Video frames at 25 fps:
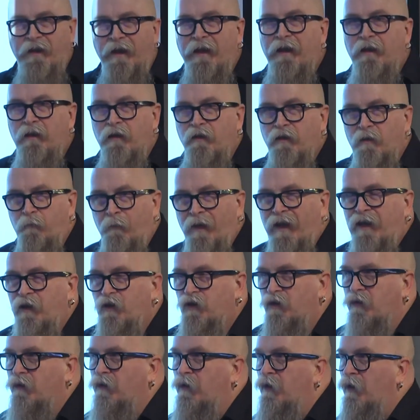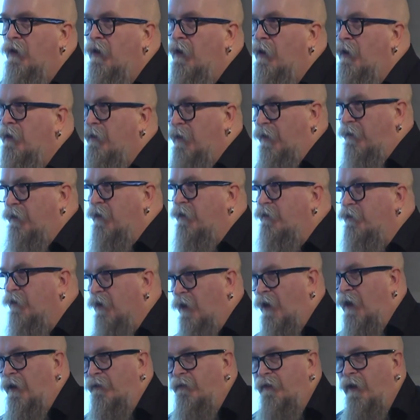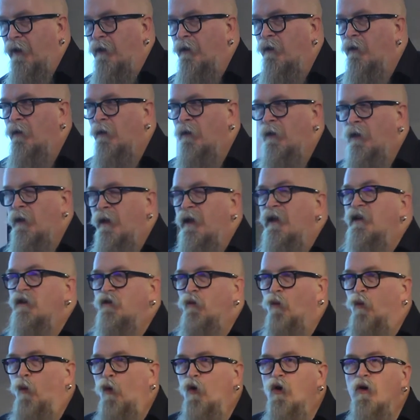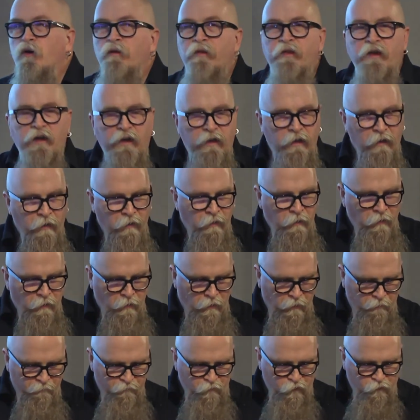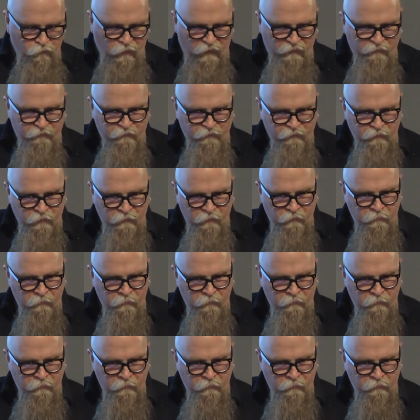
taken to make sure that this content is worthy of trust.